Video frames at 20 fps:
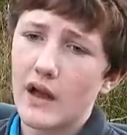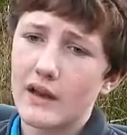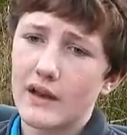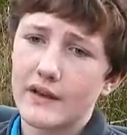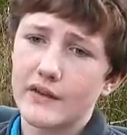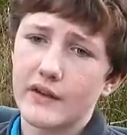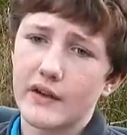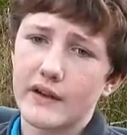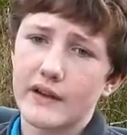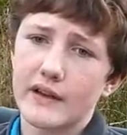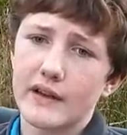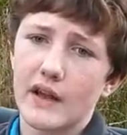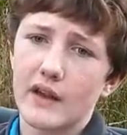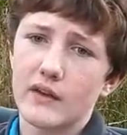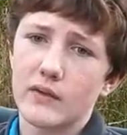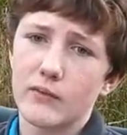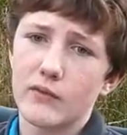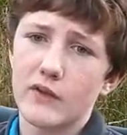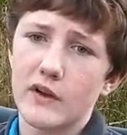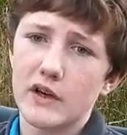unless I
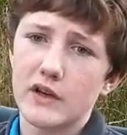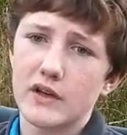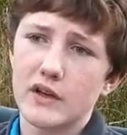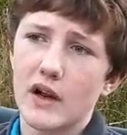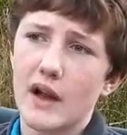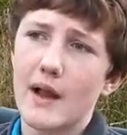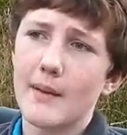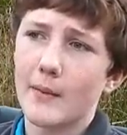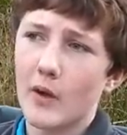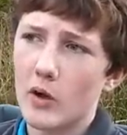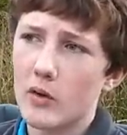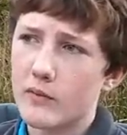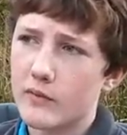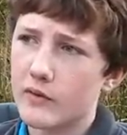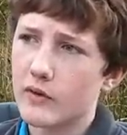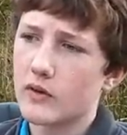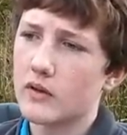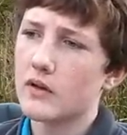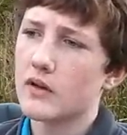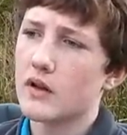get some fish, and I am
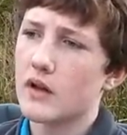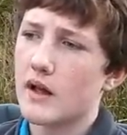hopeful.